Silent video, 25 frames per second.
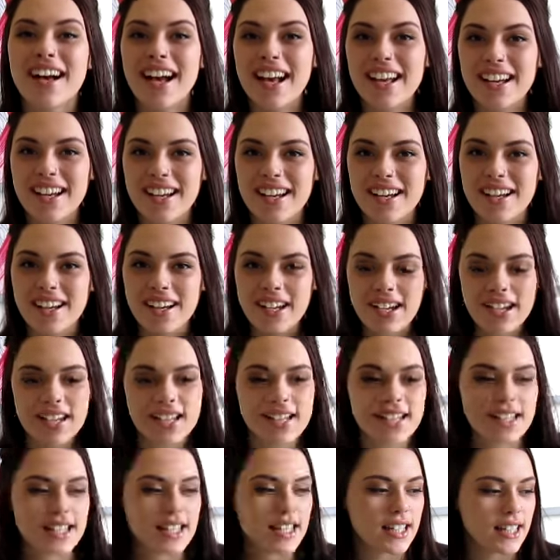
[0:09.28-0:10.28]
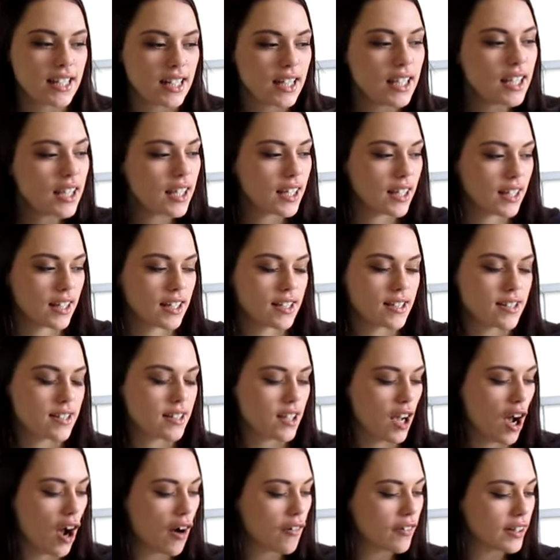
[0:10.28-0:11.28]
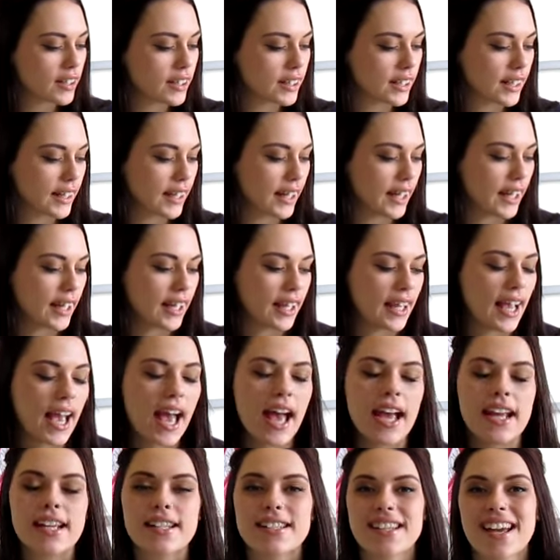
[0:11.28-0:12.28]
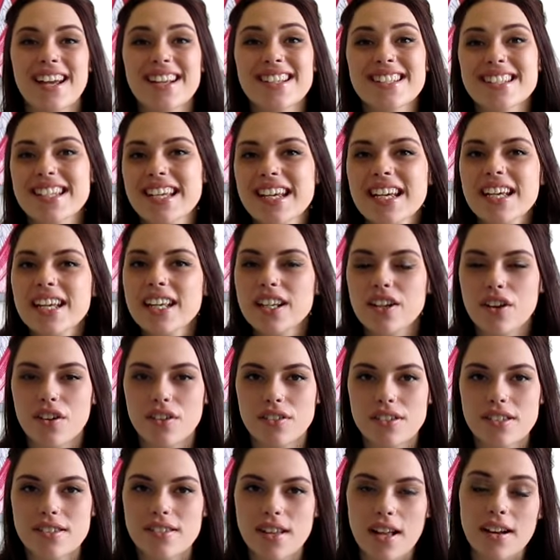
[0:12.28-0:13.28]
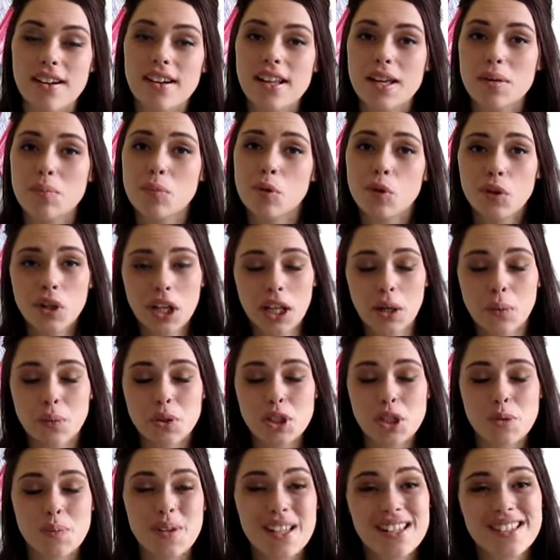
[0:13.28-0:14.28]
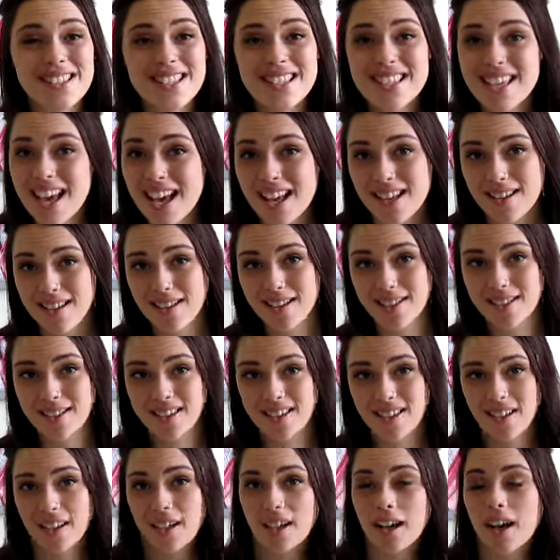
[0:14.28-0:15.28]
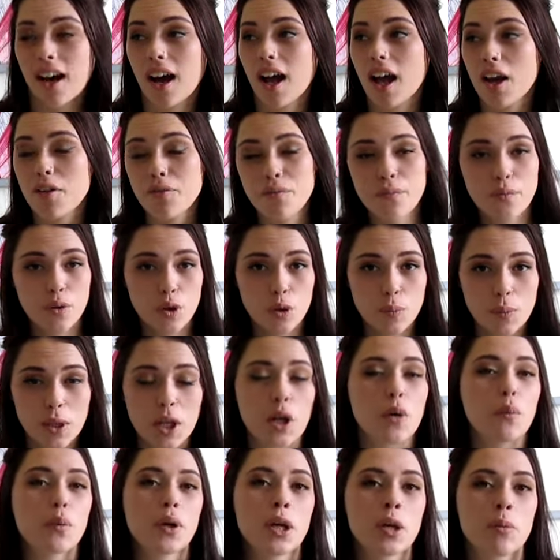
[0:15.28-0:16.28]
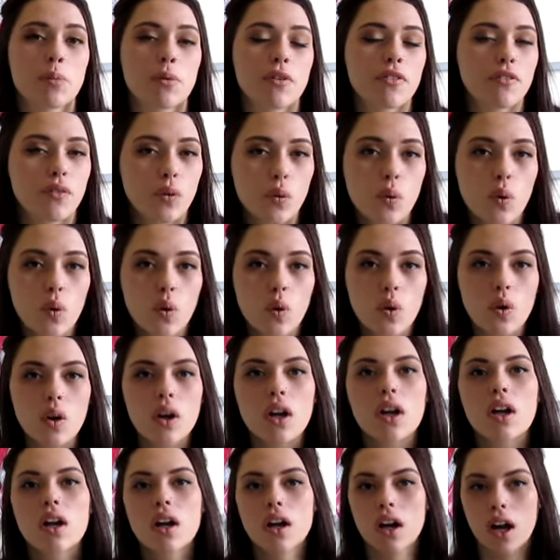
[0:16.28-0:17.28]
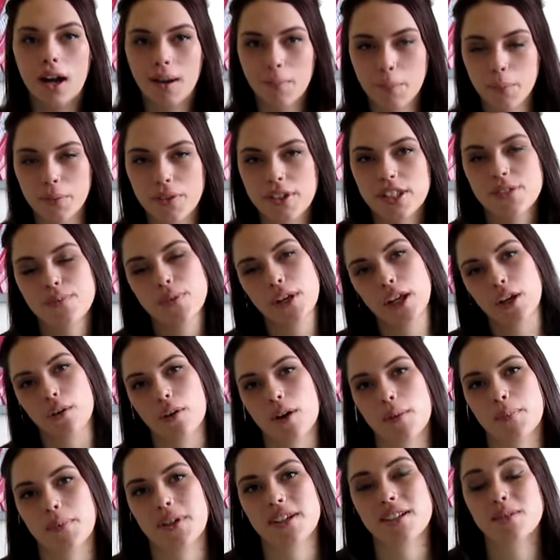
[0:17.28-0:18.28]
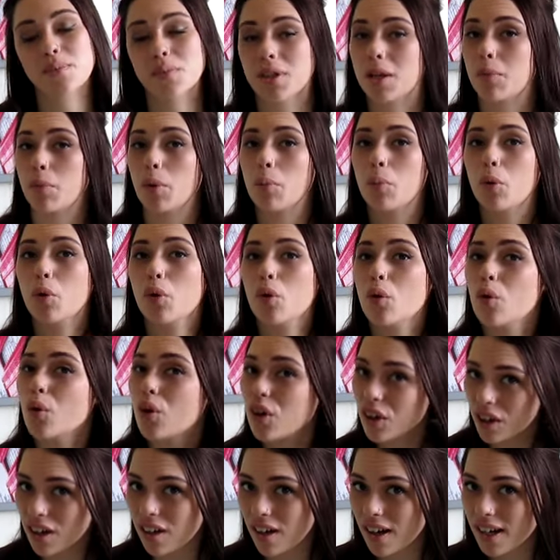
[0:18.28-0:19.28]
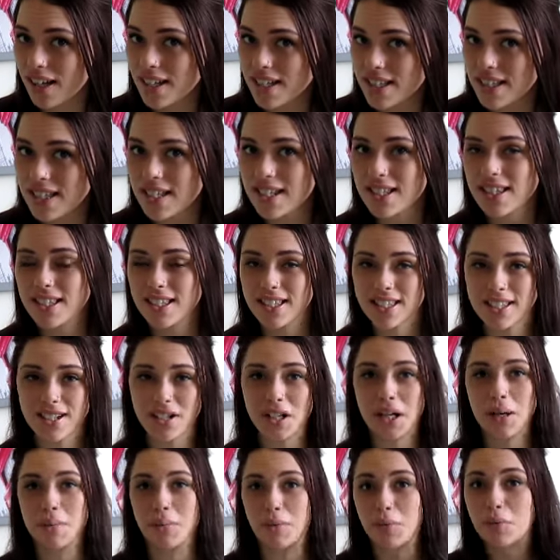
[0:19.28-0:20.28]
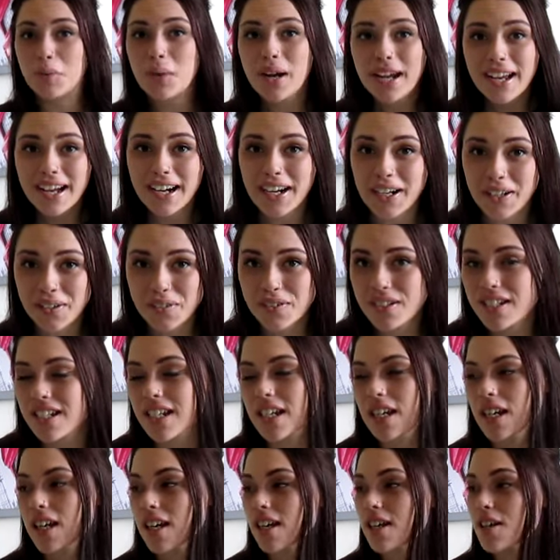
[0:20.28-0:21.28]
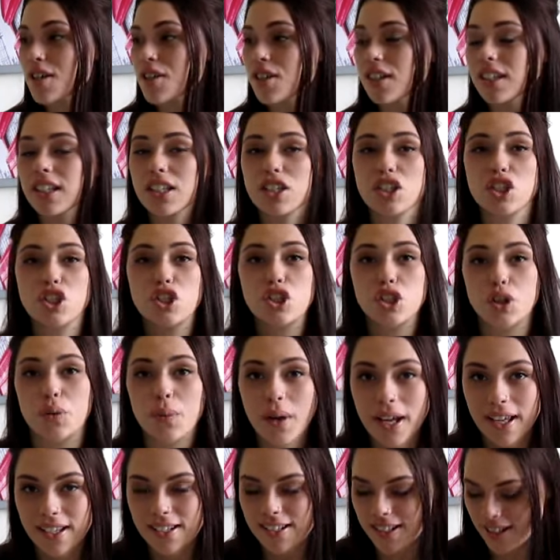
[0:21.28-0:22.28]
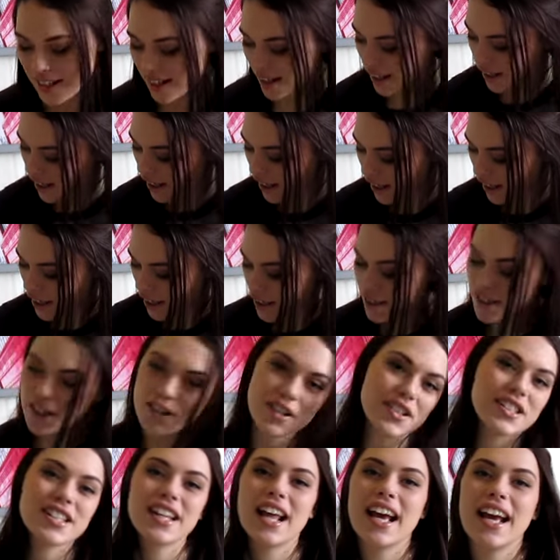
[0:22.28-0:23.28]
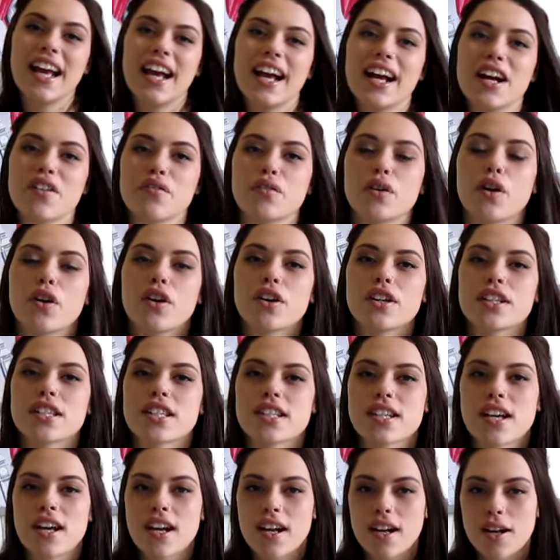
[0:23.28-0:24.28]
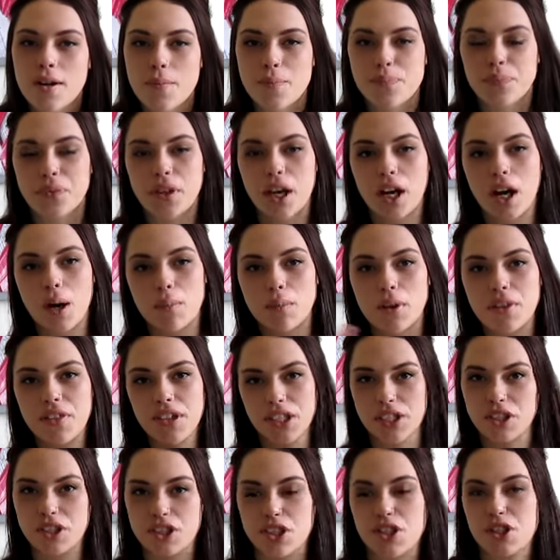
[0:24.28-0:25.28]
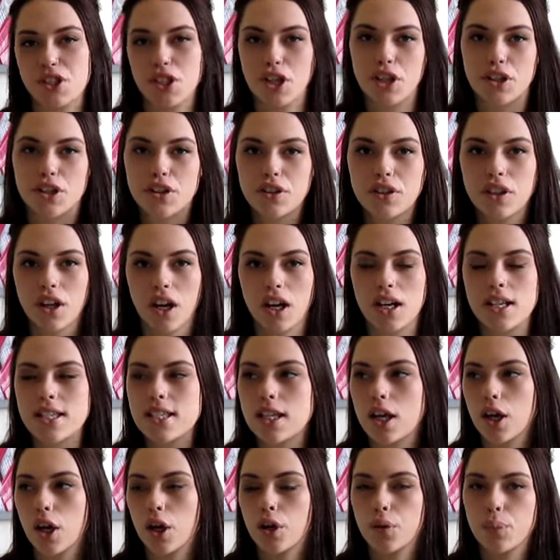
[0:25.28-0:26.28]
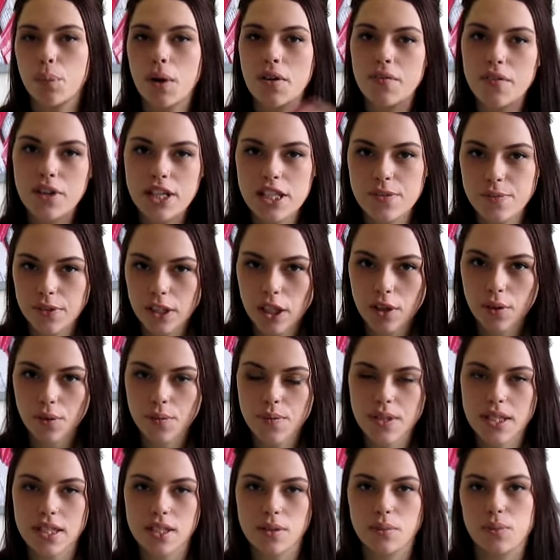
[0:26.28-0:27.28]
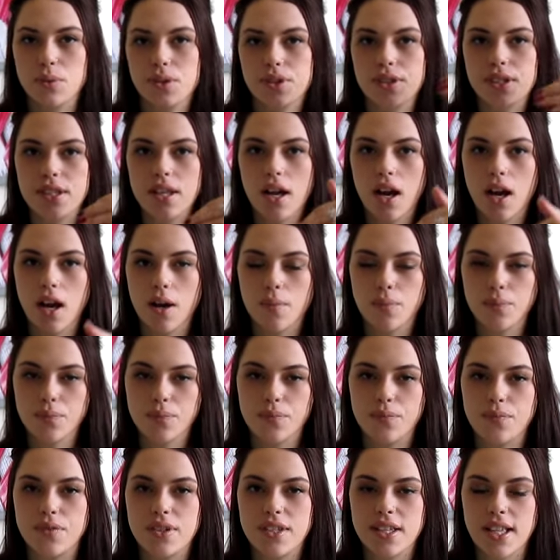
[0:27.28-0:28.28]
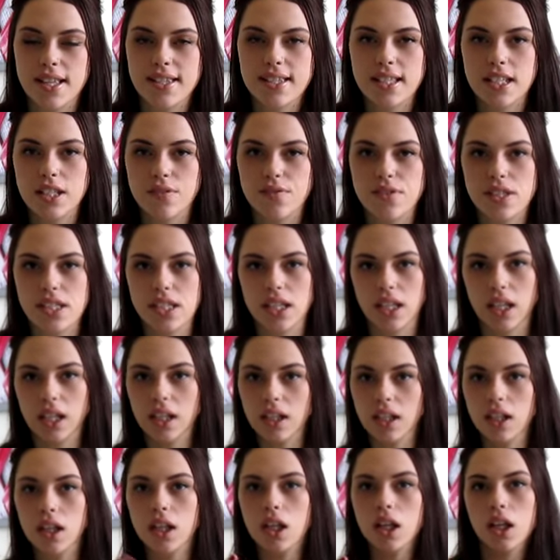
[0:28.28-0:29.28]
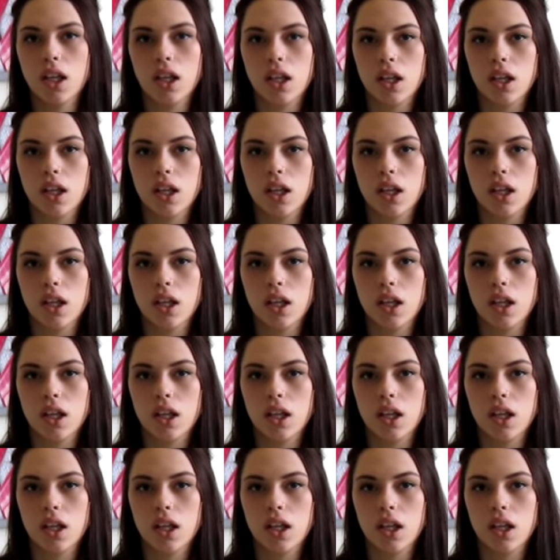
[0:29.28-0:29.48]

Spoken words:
Hey guys, it is currently 8:18 on Saturday morning, which means yes, I'm filming a week before I put this video up because I'm gonna be more organized this time around. So let's do it. So today I have got a couple of things to show you guys. So my first video obviously was sensitive skin.